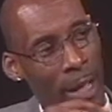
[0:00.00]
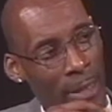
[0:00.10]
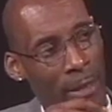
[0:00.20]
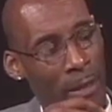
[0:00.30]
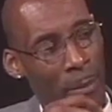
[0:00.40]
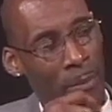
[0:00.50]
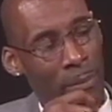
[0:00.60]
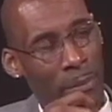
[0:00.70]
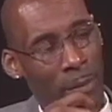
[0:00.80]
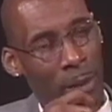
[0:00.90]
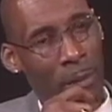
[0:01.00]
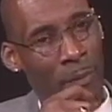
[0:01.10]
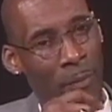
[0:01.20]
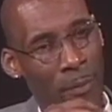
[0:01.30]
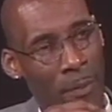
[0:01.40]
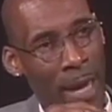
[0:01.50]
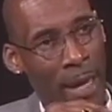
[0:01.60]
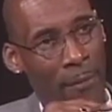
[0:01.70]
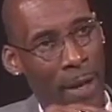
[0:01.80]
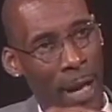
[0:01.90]
I got some
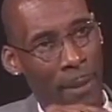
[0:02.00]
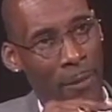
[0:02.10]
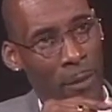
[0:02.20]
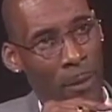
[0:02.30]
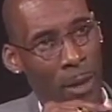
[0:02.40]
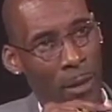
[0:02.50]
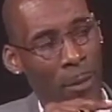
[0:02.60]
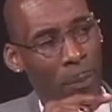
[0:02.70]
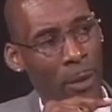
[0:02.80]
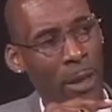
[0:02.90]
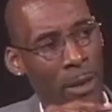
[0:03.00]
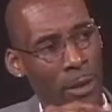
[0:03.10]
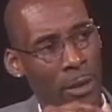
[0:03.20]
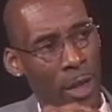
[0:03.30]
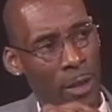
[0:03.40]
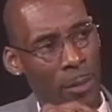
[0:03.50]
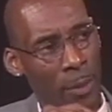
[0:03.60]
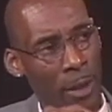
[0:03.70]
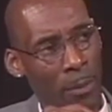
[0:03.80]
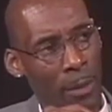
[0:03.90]
bad vibes from her. I'm a pretty good judge of
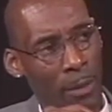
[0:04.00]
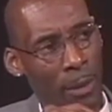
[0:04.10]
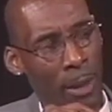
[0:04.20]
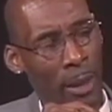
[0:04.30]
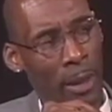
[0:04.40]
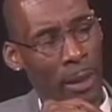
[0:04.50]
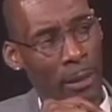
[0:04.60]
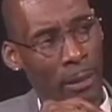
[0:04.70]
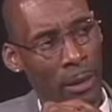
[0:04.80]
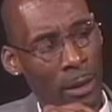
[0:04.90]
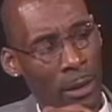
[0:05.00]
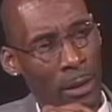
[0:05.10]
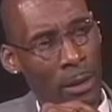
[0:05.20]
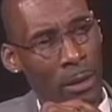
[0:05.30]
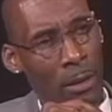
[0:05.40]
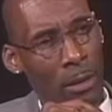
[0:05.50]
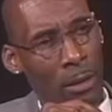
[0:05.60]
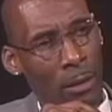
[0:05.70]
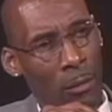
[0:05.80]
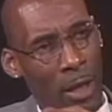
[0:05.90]
people. And
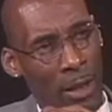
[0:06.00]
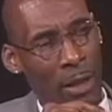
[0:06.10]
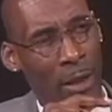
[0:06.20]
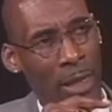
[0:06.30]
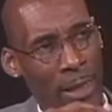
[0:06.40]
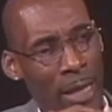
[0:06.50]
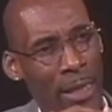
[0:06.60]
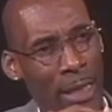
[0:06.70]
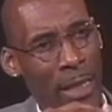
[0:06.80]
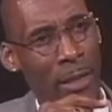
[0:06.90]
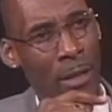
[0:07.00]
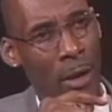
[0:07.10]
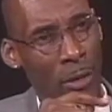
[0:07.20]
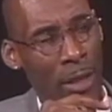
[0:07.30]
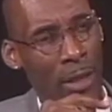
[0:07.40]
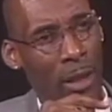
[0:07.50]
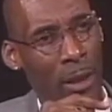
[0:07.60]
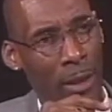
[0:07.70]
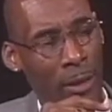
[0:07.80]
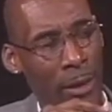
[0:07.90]
one of the things I did notice
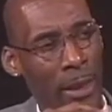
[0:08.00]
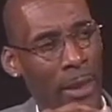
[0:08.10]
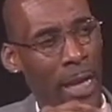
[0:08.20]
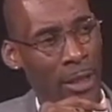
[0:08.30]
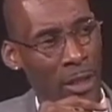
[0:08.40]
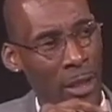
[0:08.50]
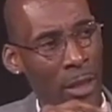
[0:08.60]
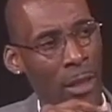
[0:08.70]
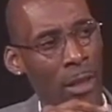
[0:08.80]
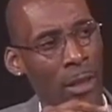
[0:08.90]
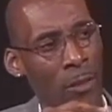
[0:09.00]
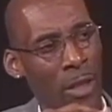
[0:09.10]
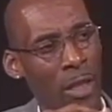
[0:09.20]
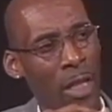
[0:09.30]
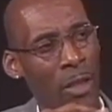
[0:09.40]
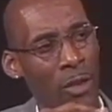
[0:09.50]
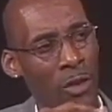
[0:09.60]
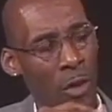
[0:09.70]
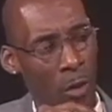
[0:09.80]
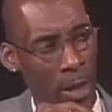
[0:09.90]
clearly that she was
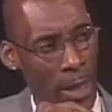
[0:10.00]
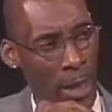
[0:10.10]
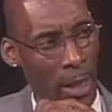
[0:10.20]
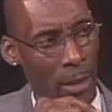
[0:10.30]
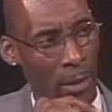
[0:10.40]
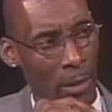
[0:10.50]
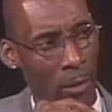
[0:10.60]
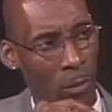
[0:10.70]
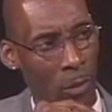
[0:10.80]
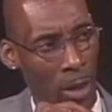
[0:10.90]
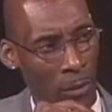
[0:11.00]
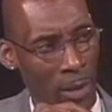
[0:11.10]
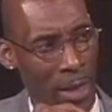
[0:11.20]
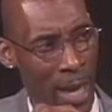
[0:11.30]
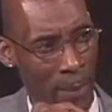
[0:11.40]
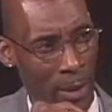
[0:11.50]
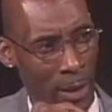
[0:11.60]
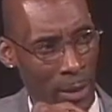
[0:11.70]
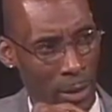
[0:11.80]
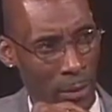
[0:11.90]
enjoying what was
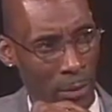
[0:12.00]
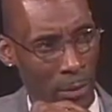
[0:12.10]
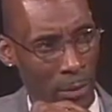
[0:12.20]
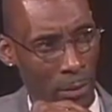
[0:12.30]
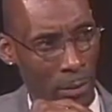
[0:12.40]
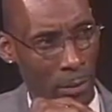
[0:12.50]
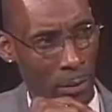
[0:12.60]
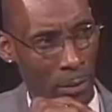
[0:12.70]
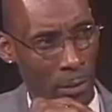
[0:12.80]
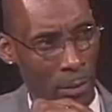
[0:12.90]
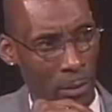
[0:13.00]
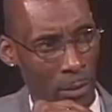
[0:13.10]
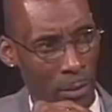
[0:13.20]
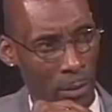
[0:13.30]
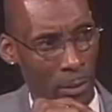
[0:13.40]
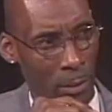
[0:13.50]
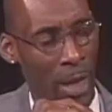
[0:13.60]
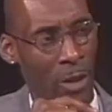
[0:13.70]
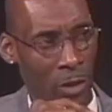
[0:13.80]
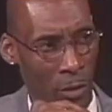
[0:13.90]
happening to you.
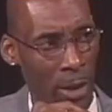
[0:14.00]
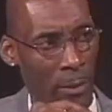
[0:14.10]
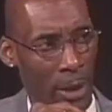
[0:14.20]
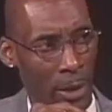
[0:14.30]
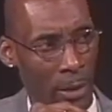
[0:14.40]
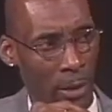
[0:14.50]
Extremely.